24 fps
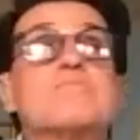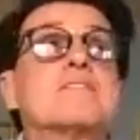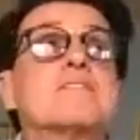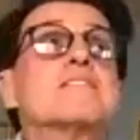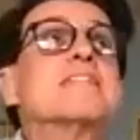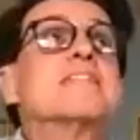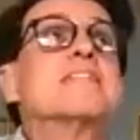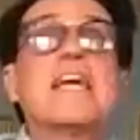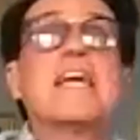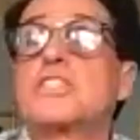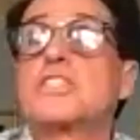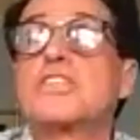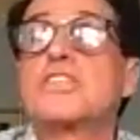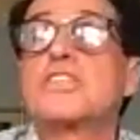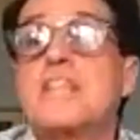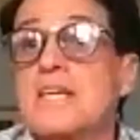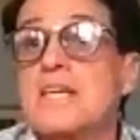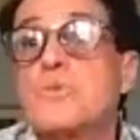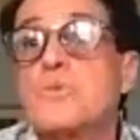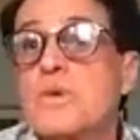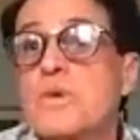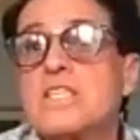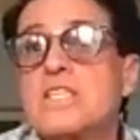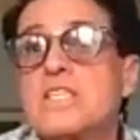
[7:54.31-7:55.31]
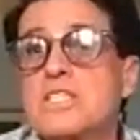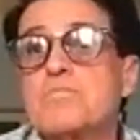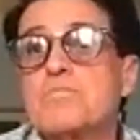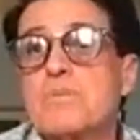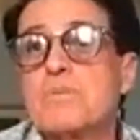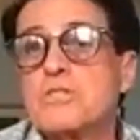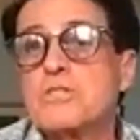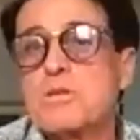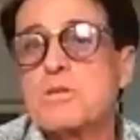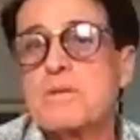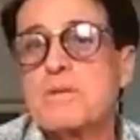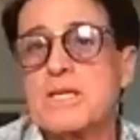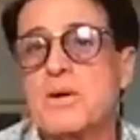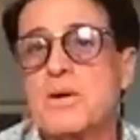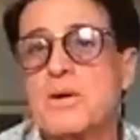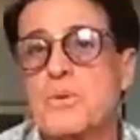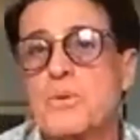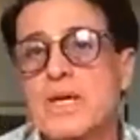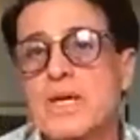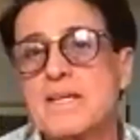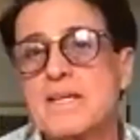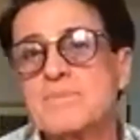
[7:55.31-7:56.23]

nature does what it's supposed to be doing.